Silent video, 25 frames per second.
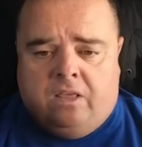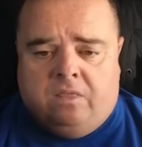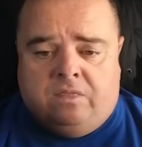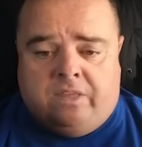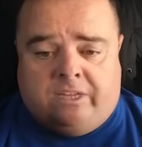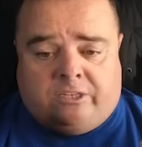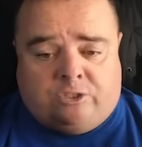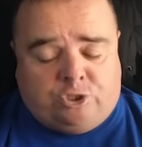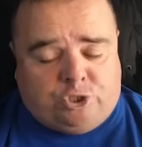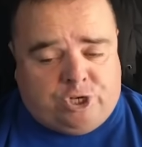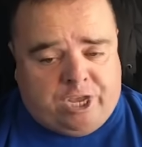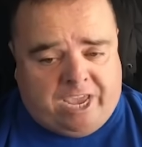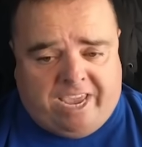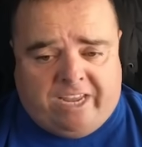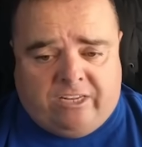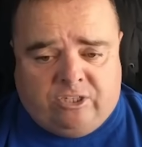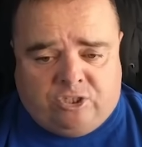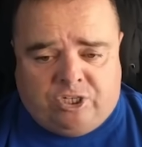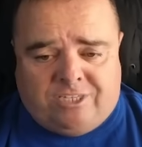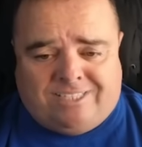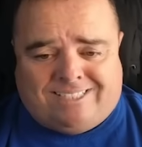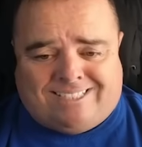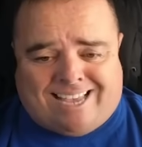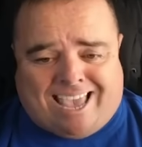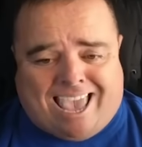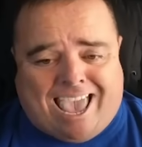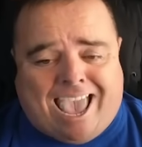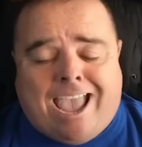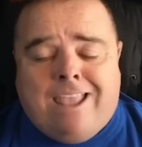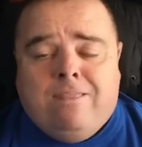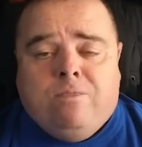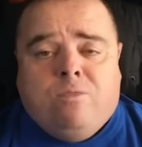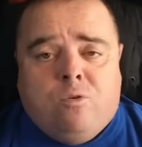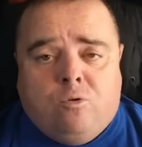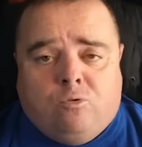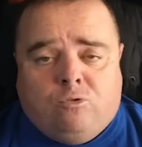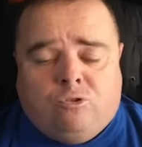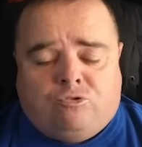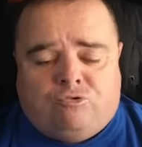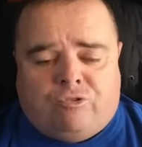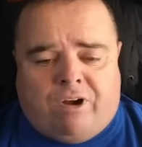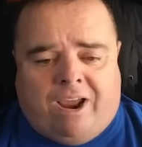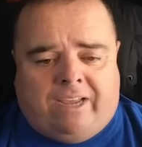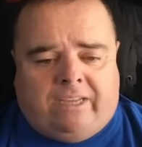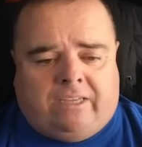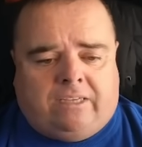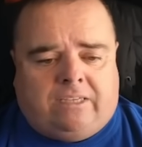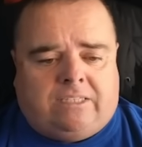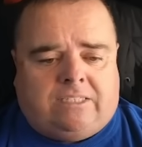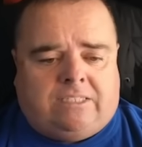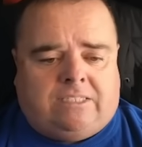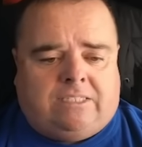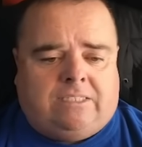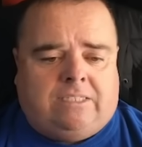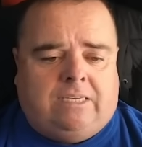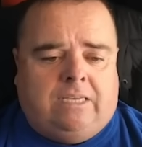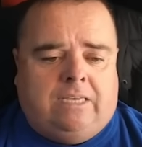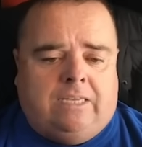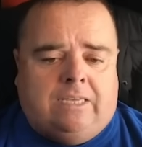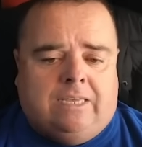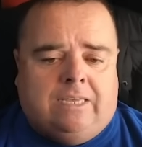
the changes in those ranks,